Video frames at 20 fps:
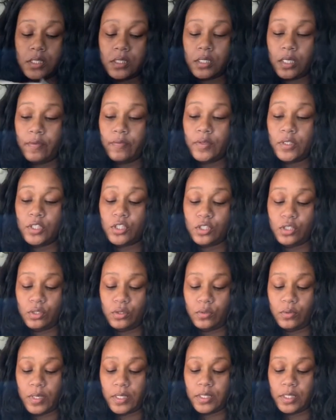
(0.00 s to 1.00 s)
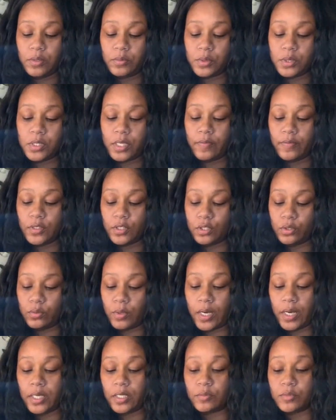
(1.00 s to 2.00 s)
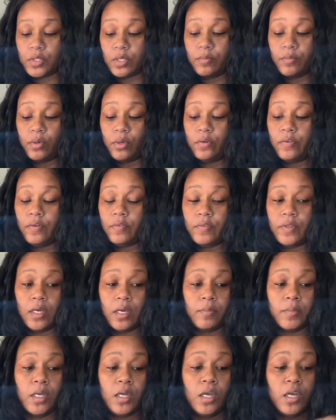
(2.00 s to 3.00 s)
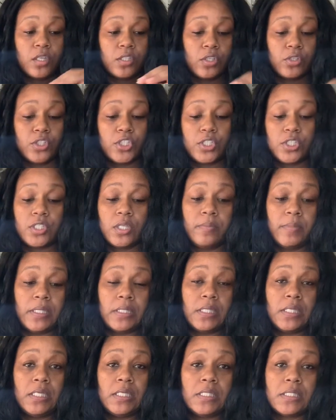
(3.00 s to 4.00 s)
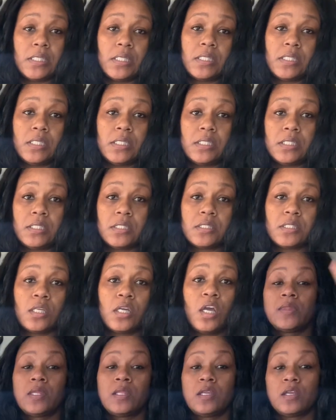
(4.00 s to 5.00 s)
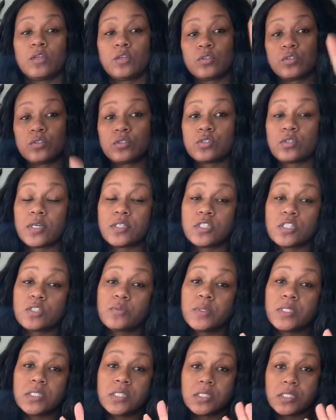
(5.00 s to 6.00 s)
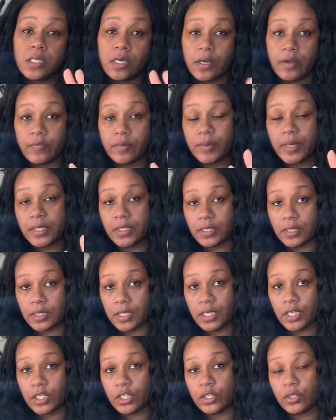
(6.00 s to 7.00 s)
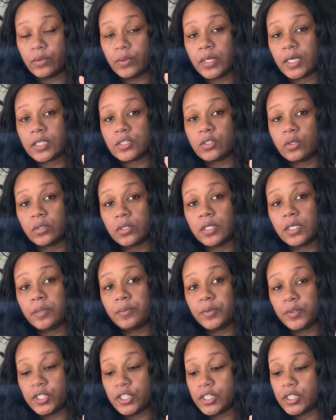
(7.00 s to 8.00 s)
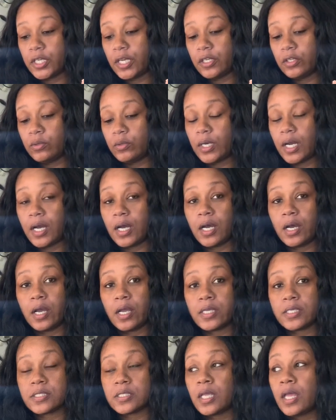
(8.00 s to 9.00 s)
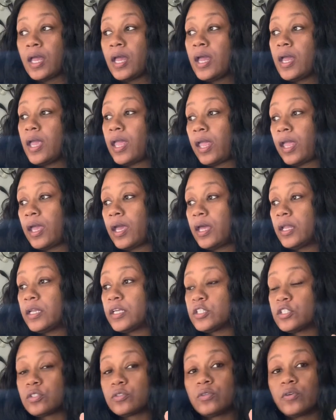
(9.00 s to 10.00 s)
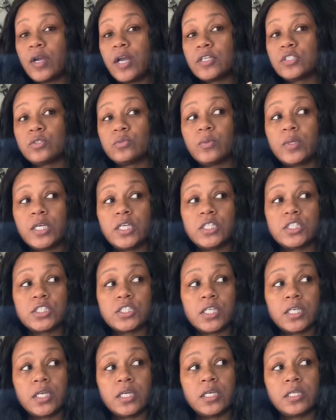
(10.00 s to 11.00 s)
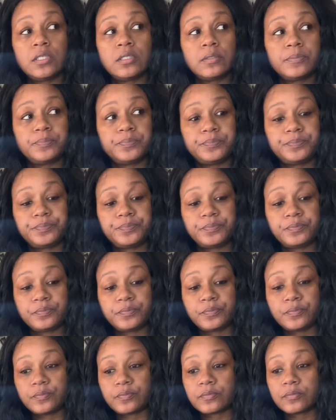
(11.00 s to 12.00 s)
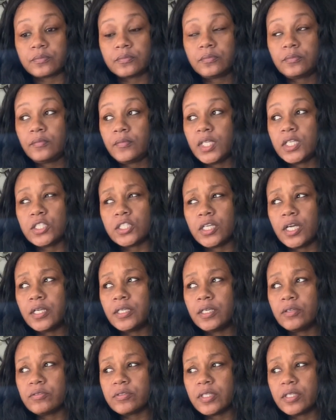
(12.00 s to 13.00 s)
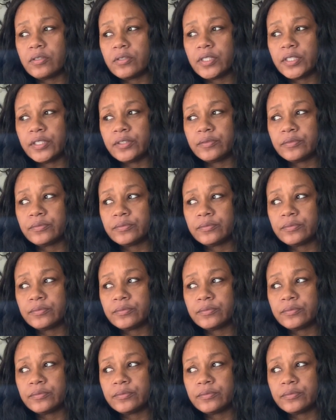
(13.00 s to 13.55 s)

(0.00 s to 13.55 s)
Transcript: 72, I think it was 72 items in both of them, so she sent me these and these. So I just wanted to tell everybody thank you, and I totally appreciate you guys, and his graduation, should I announce that on here?